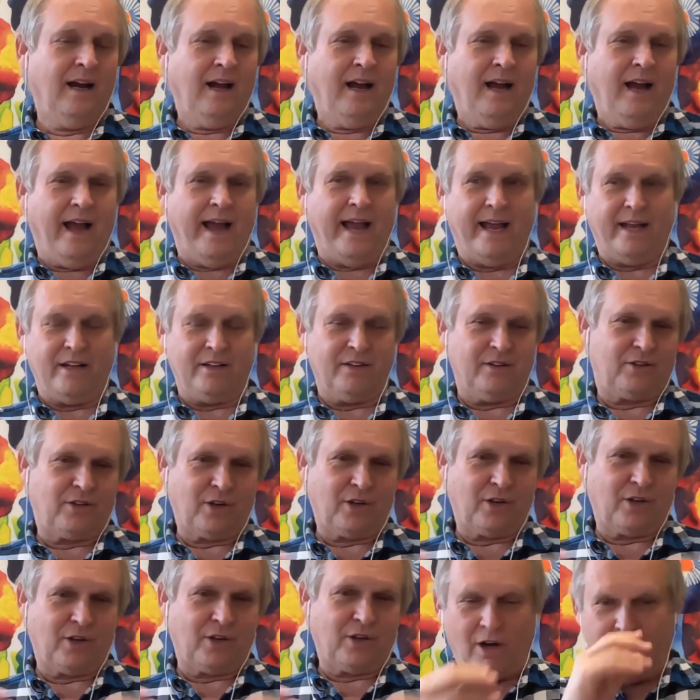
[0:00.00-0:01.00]
And
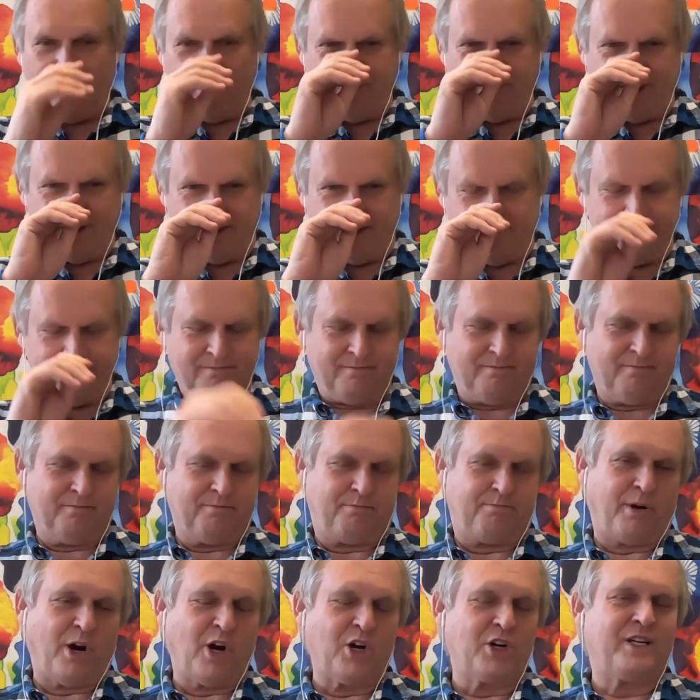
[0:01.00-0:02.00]
so often
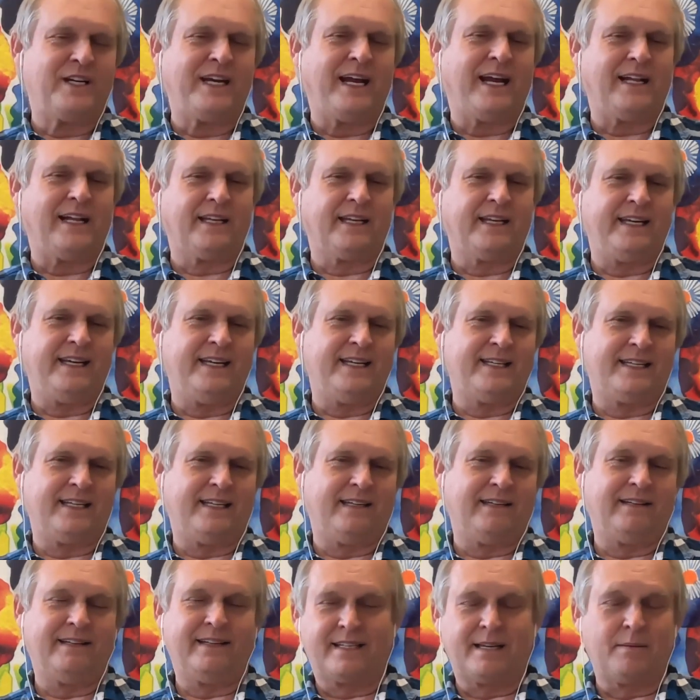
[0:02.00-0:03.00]
partiality is
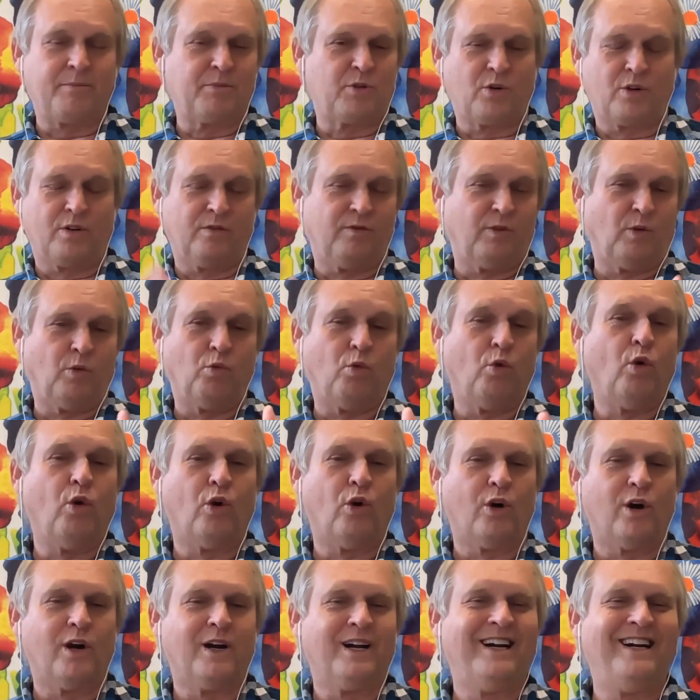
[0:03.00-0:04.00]
some sort of a
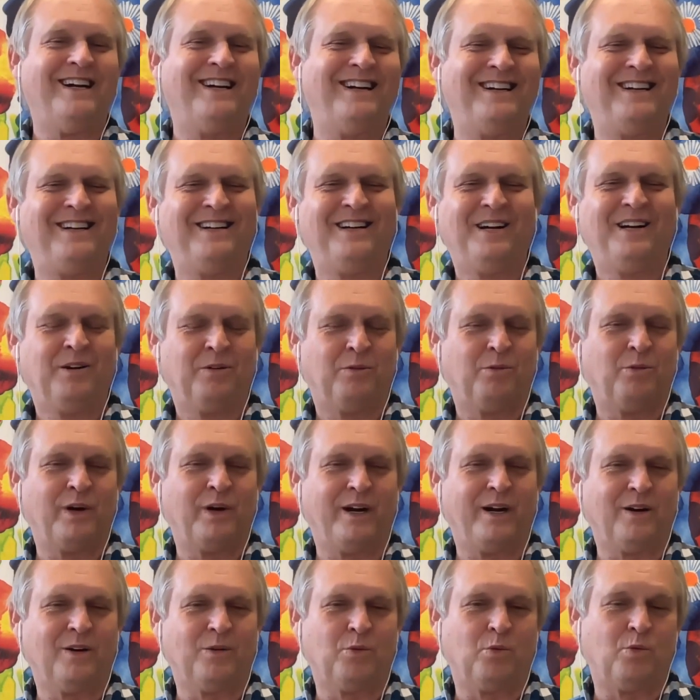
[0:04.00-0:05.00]
war
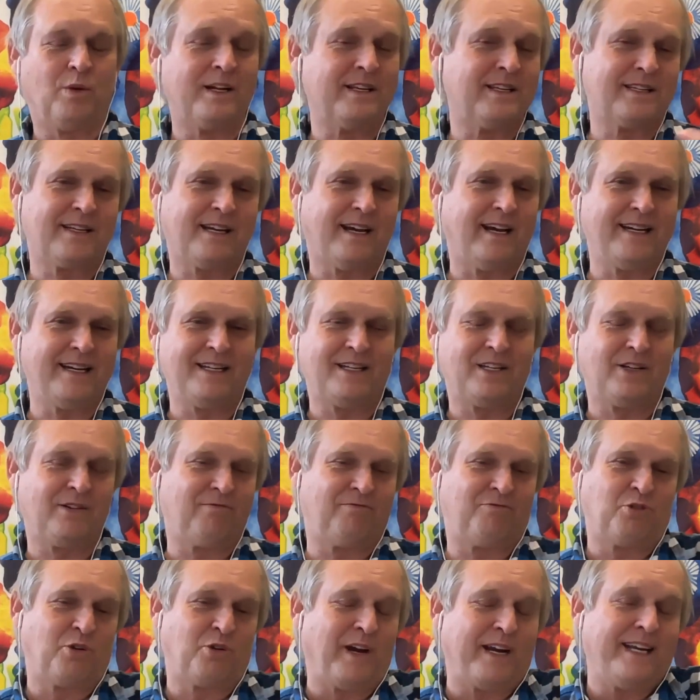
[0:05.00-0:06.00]
where one side is
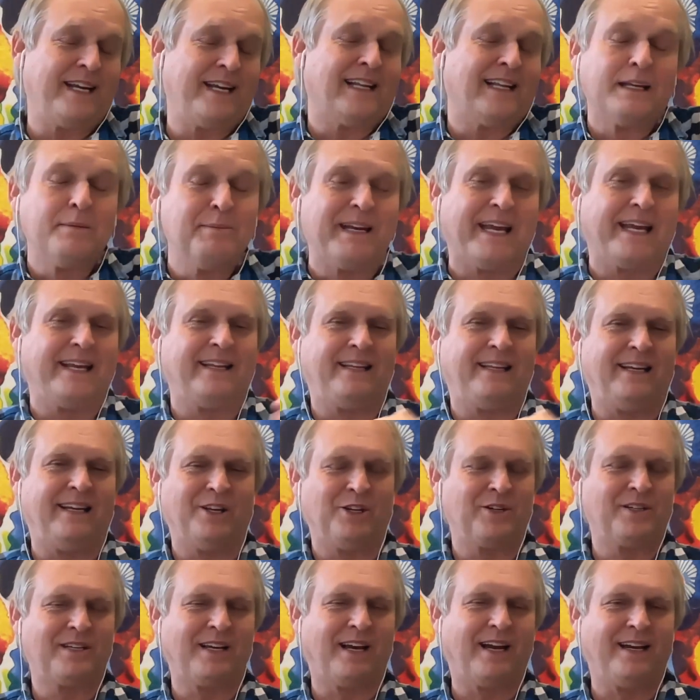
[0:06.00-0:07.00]
trying to eliminate the other
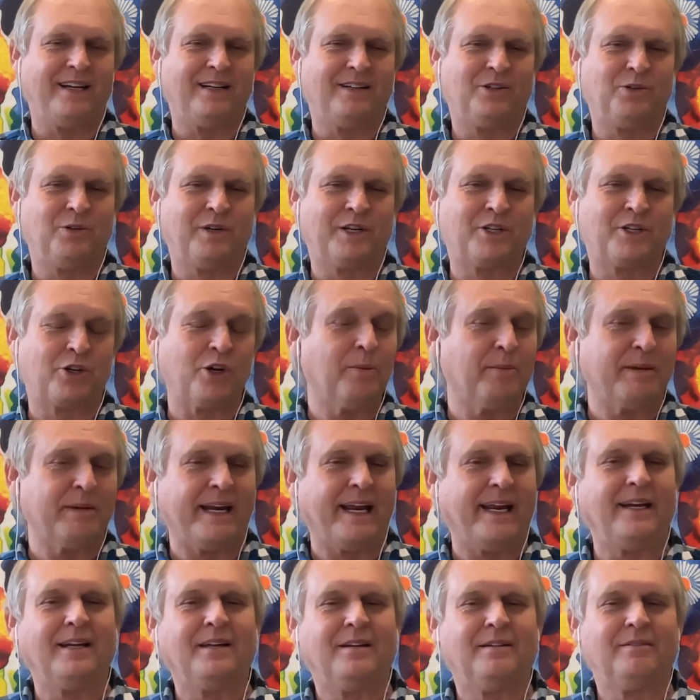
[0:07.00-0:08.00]
side, to
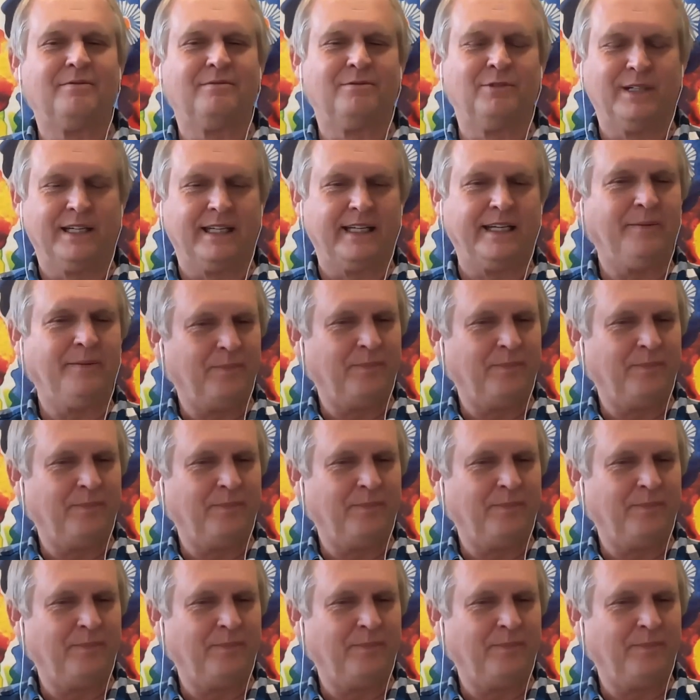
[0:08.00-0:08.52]
exterminate it, really.